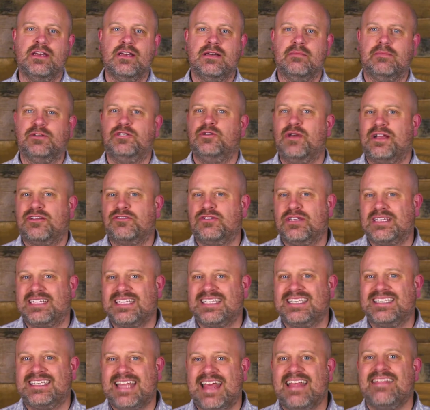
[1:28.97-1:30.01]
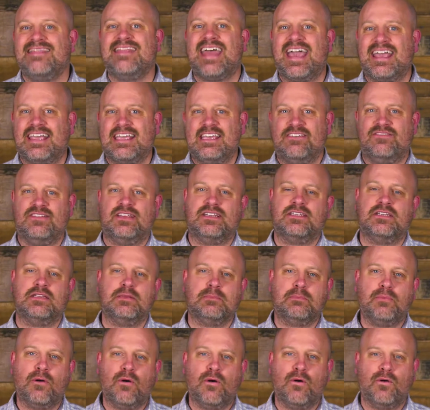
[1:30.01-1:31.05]
but to actually extend that giving to the
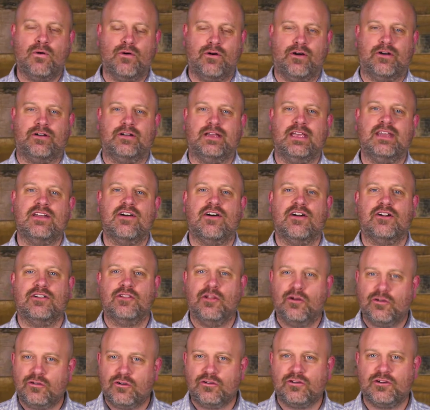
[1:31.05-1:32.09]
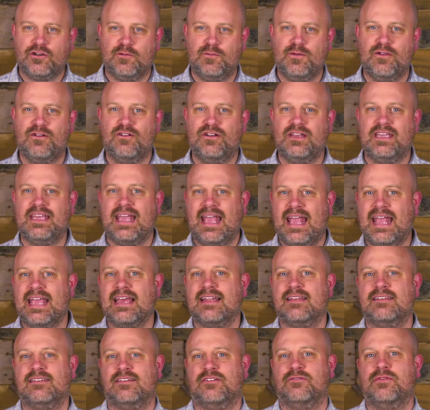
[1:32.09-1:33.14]
poor in our local community
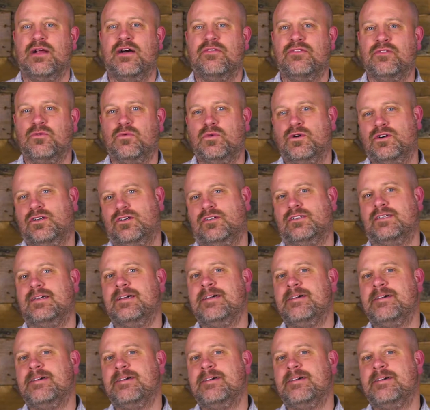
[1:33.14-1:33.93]
and around the world.